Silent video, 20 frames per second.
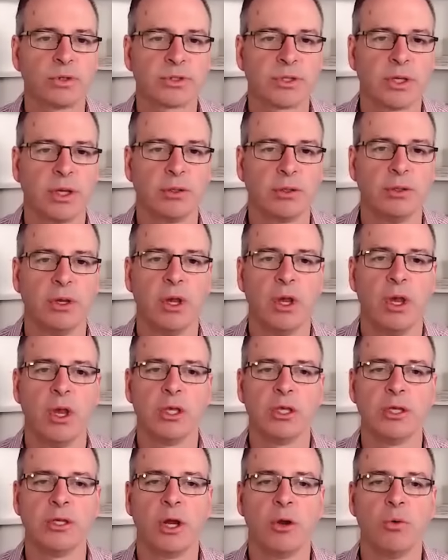So,
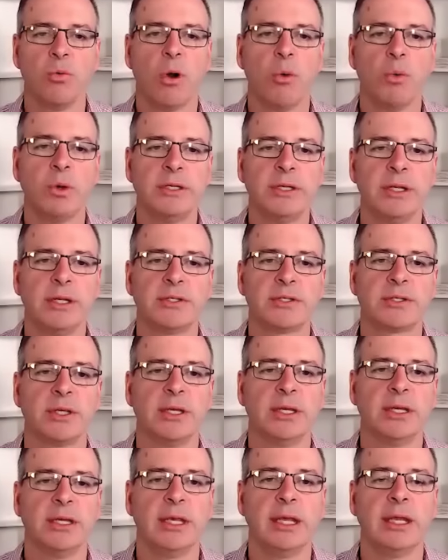what we did
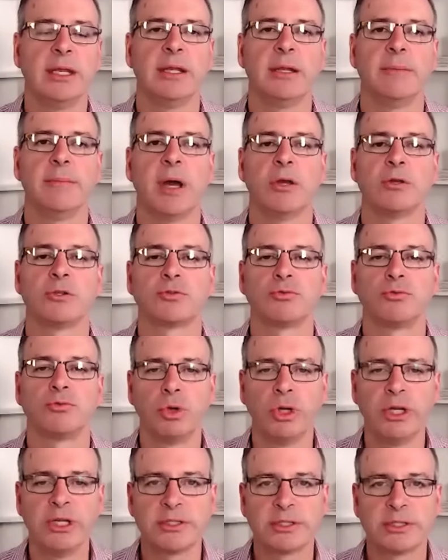see in the most
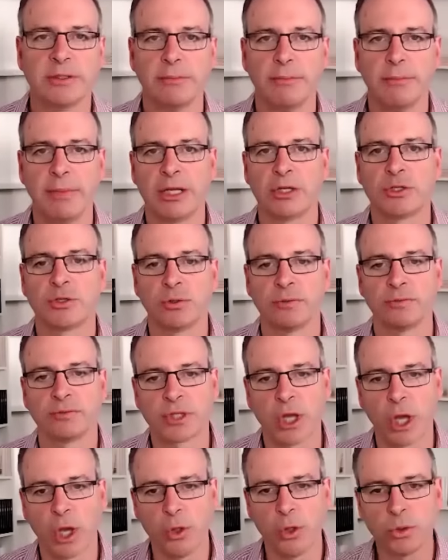recent measure of
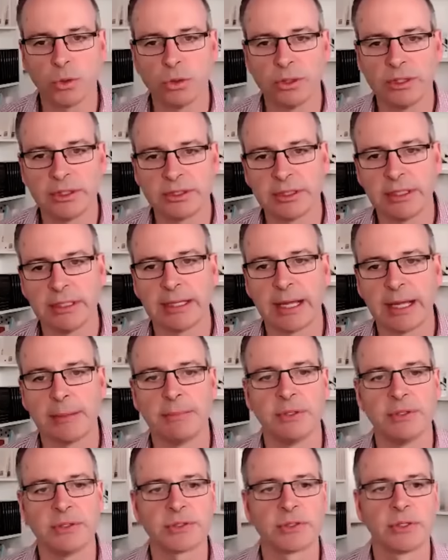total listing
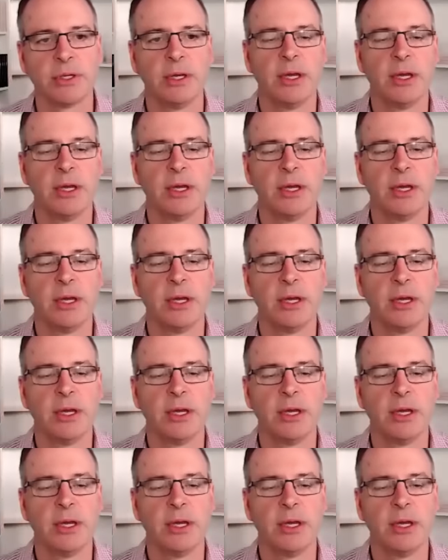numbers